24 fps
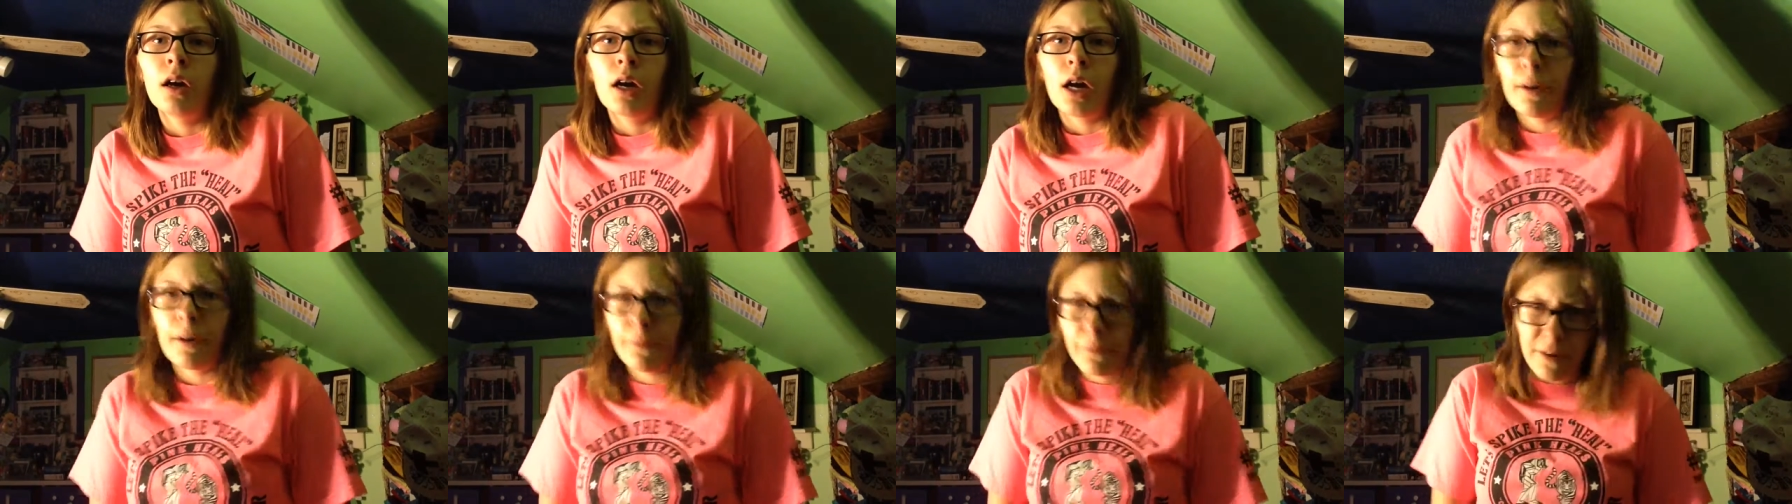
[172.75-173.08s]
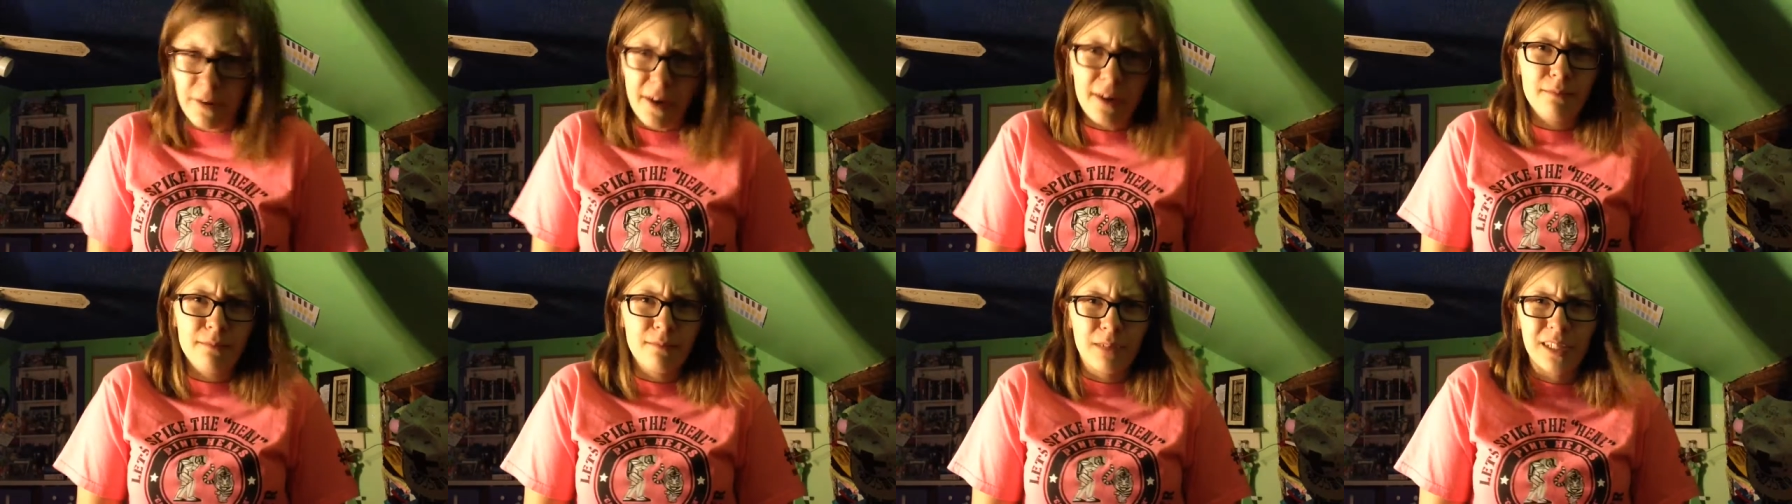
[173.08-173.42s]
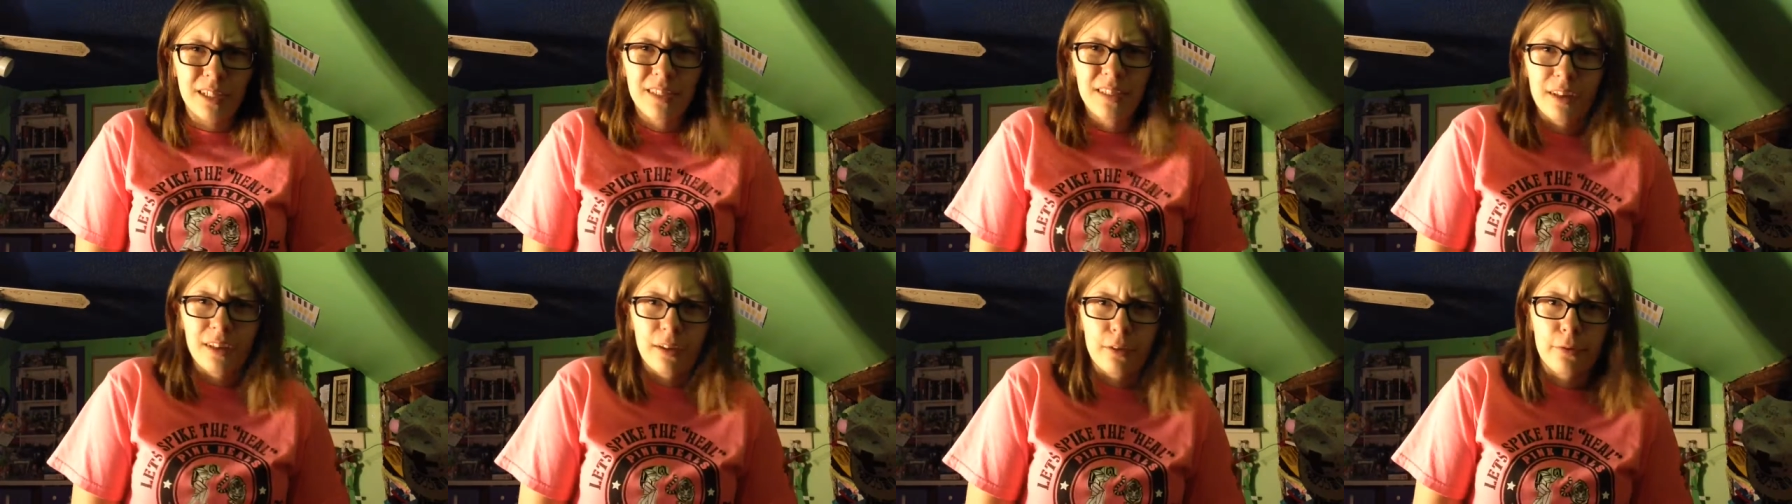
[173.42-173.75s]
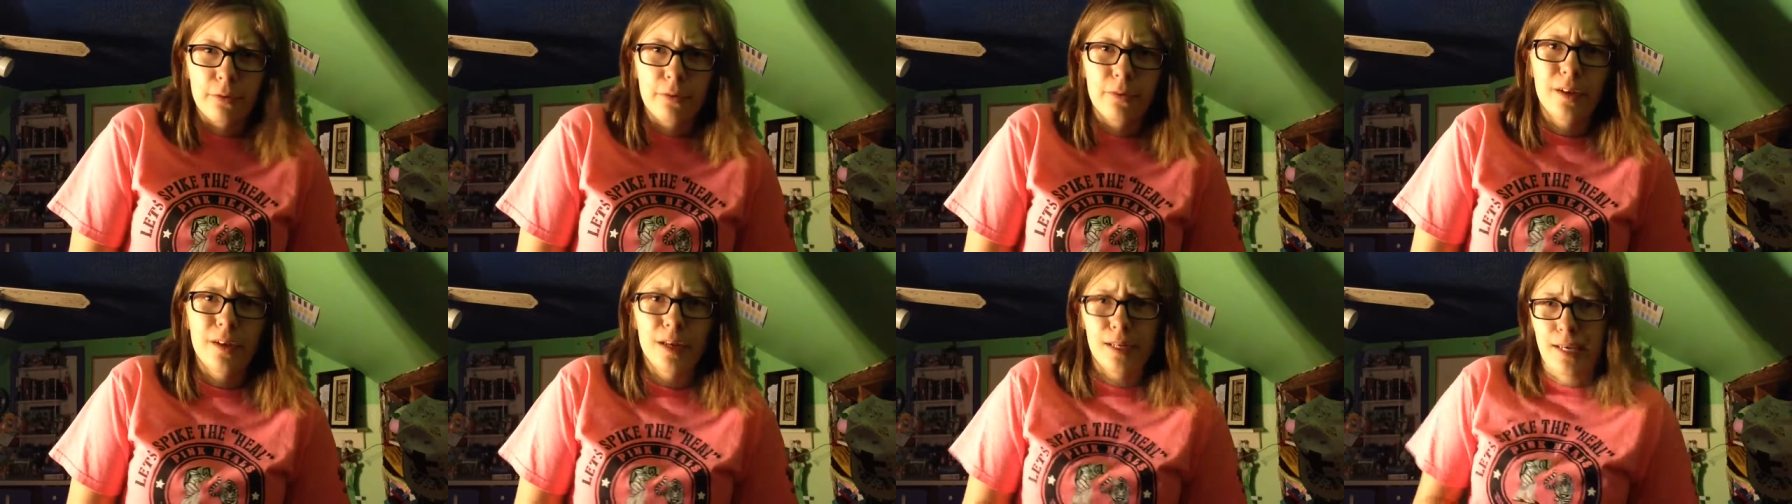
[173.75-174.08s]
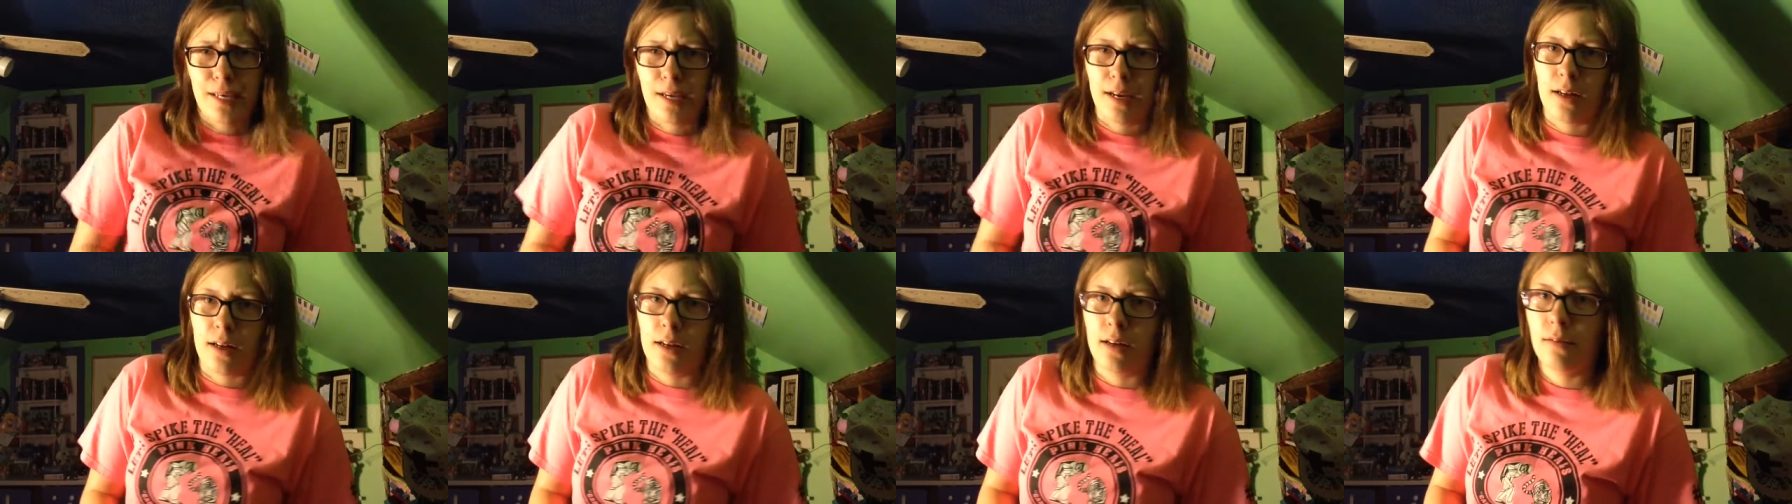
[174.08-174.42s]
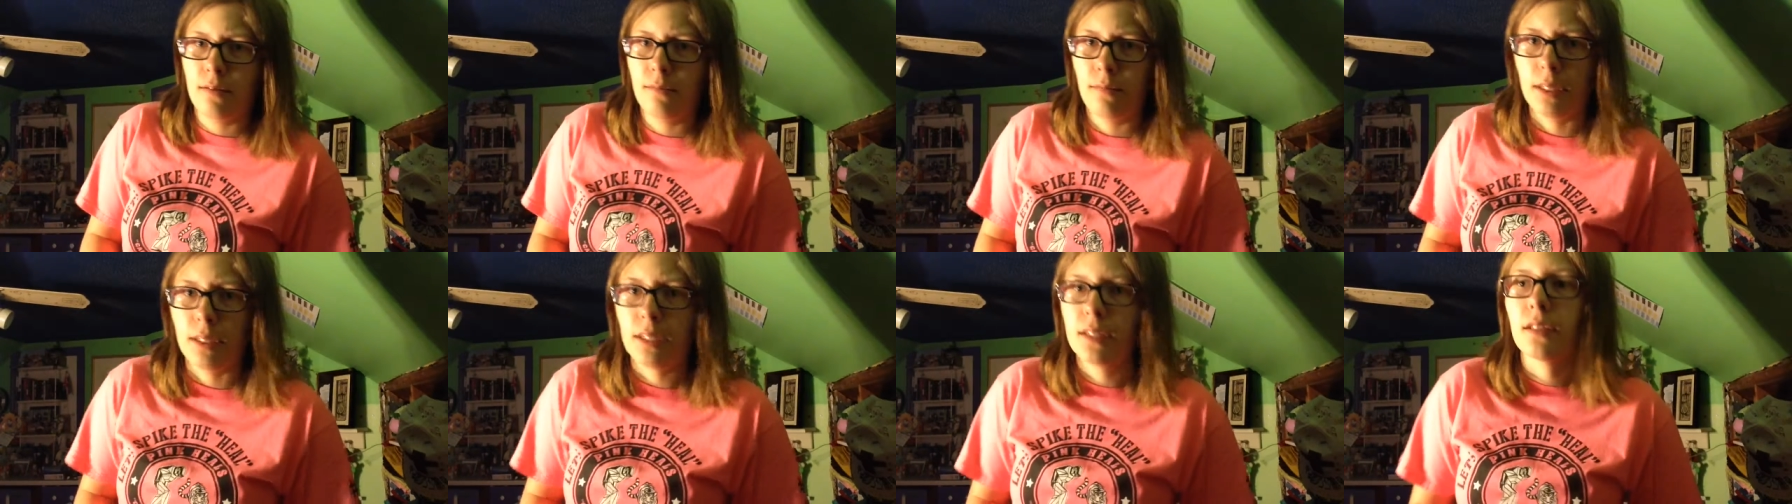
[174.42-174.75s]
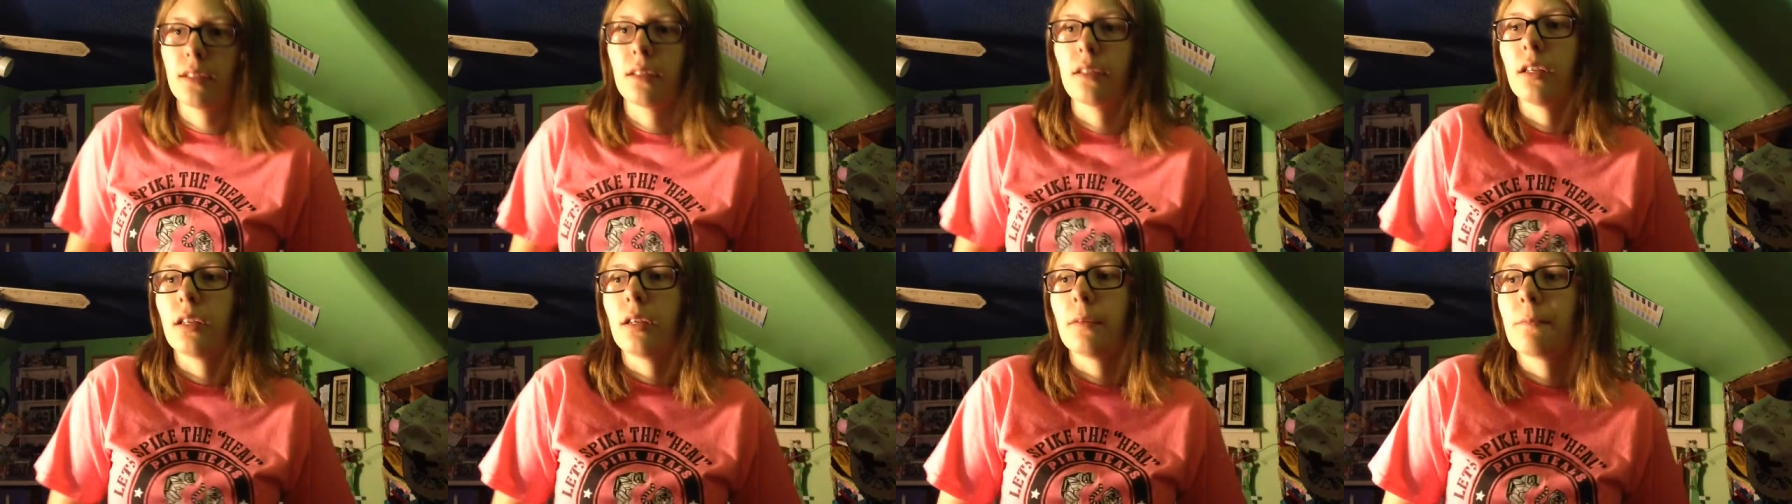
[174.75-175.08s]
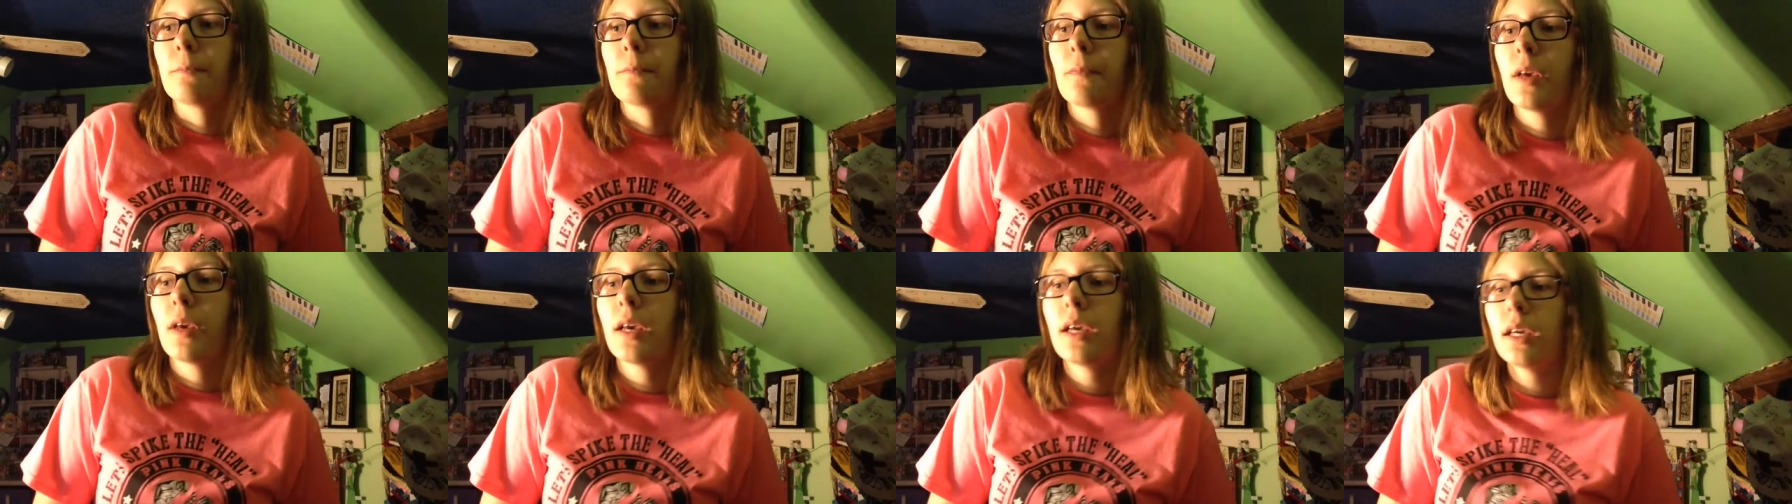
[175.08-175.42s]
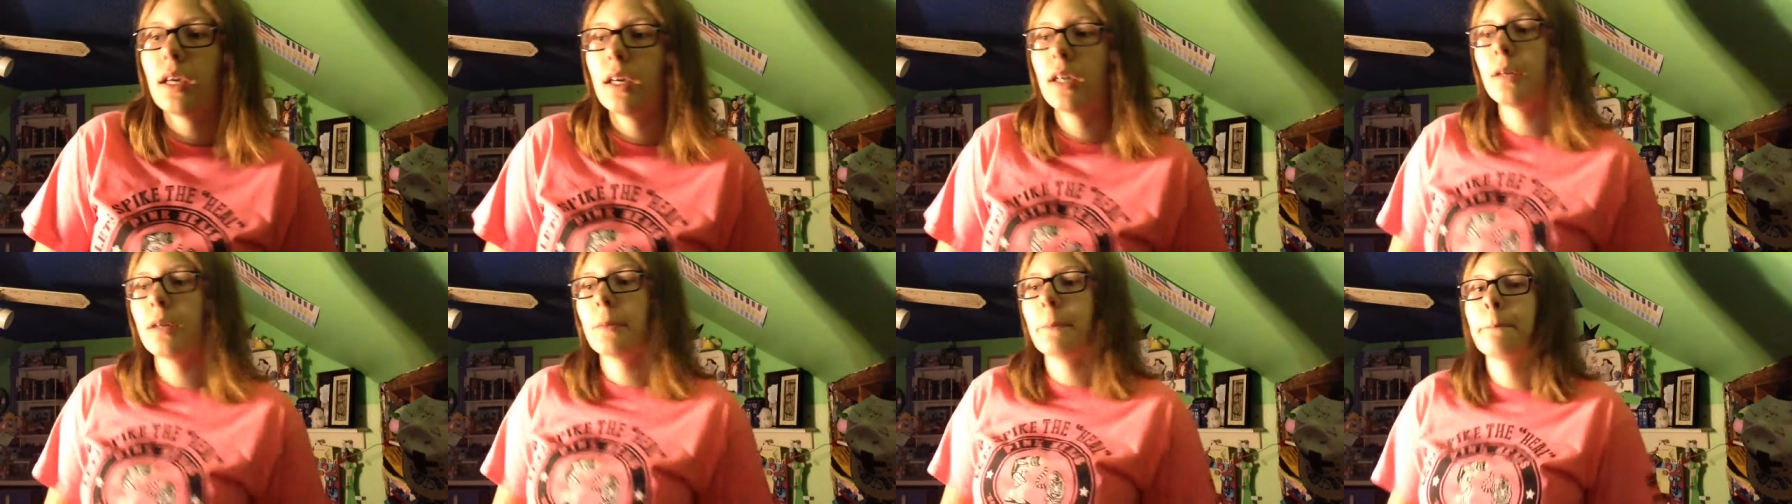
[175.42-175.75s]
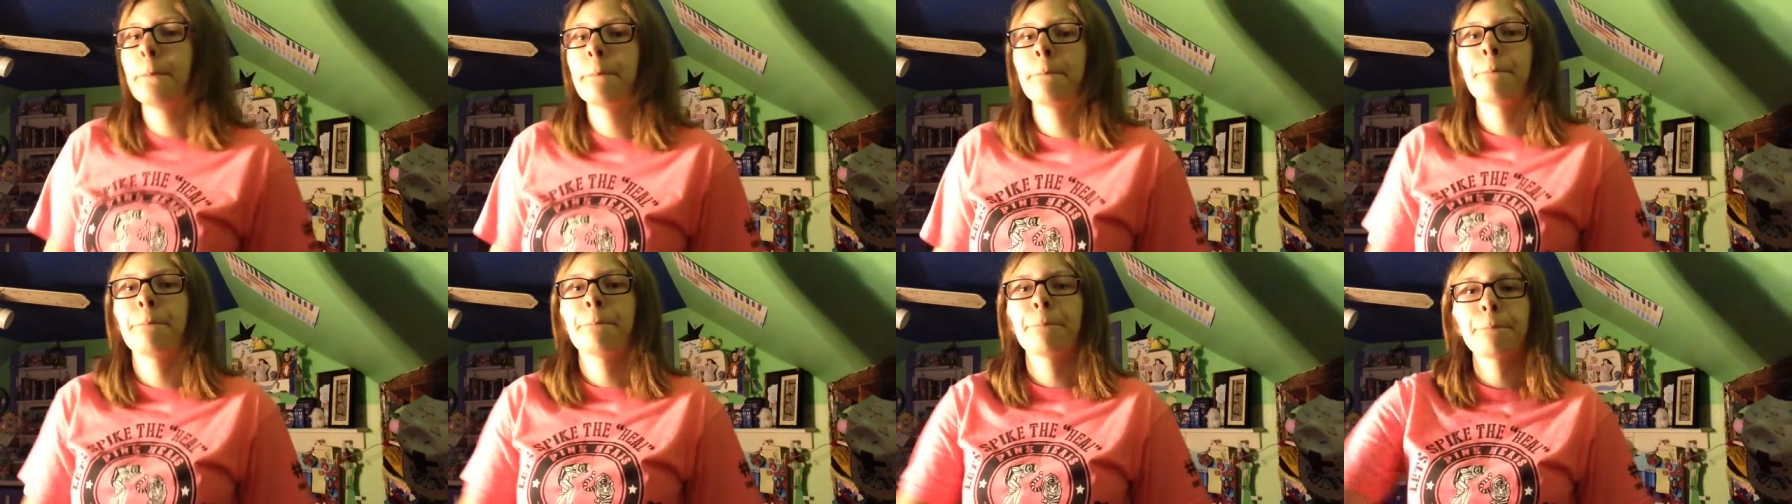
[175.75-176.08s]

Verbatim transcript: I found myself again, basically. And